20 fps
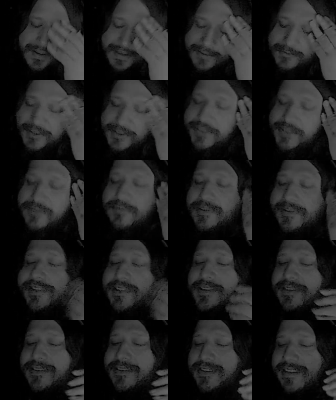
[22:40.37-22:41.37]
Once you
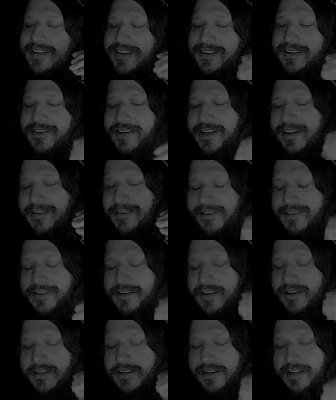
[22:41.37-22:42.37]
hit
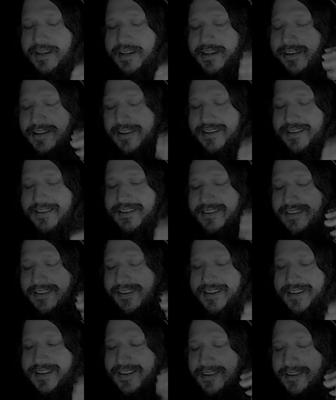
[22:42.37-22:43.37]
a like a
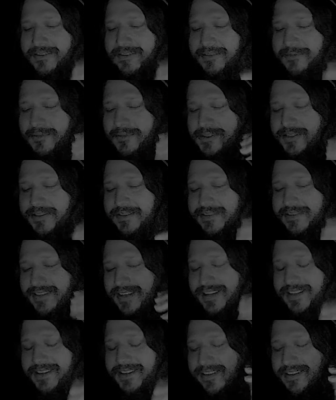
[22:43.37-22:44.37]
once
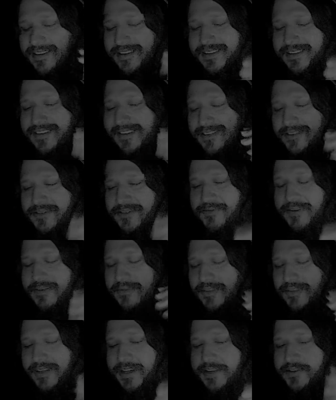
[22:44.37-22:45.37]
like those
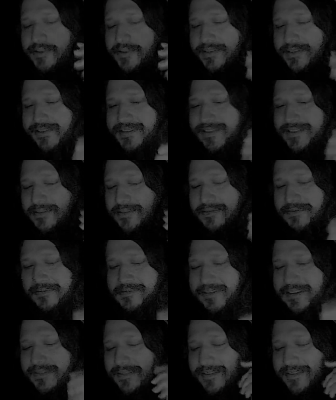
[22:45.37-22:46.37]
revelations or
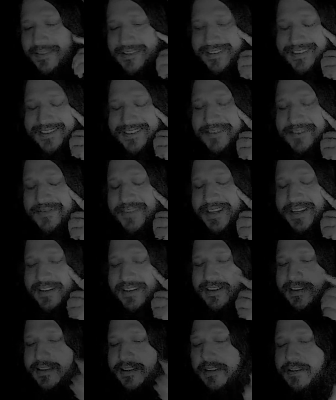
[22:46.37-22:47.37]
whatever, the
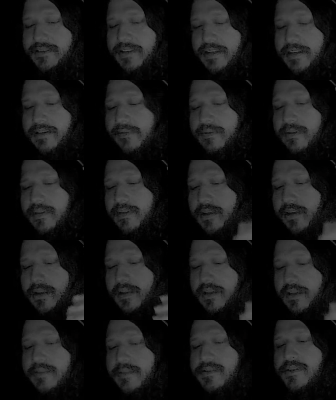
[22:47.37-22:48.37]
feeling kind of
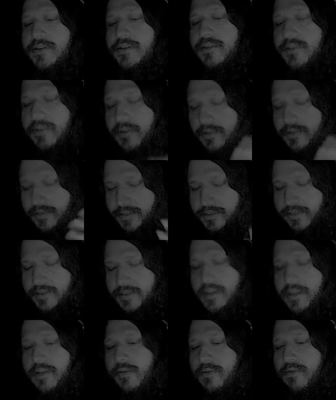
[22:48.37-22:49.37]
starts
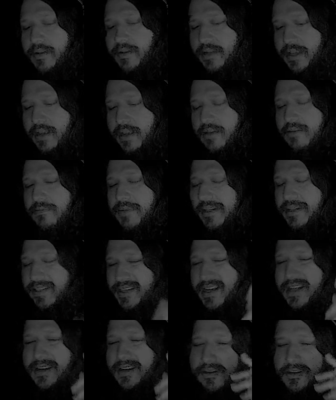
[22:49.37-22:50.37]
slowing down, but it's
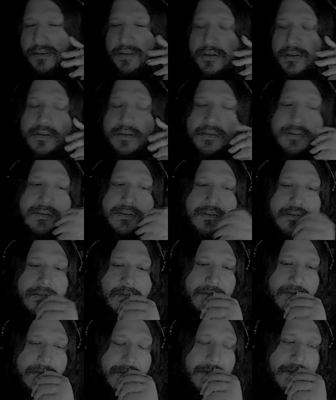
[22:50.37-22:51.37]
kind of good
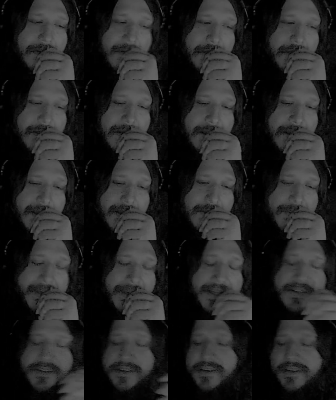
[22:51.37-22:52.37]

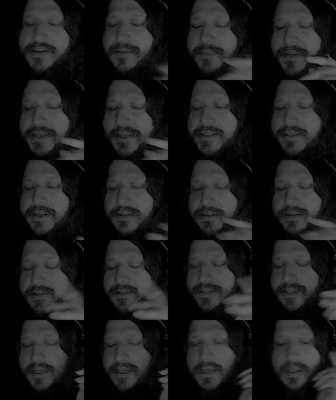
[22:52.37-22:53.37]
because you start piecing
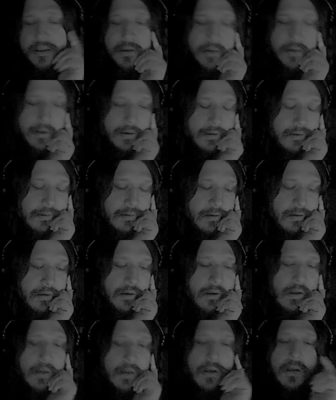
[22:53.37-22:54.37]
things together
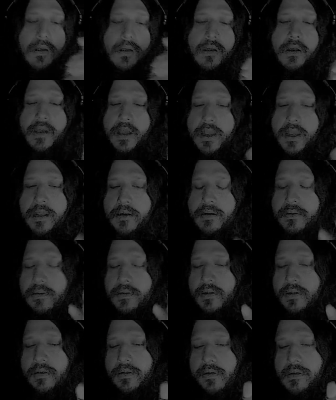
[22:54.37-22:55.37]
and
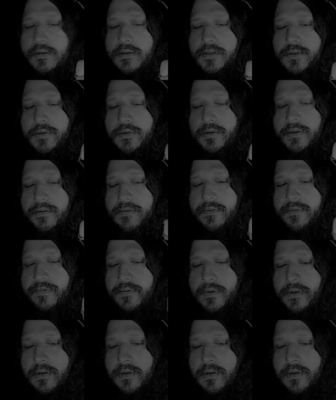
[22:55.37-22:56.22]
sort of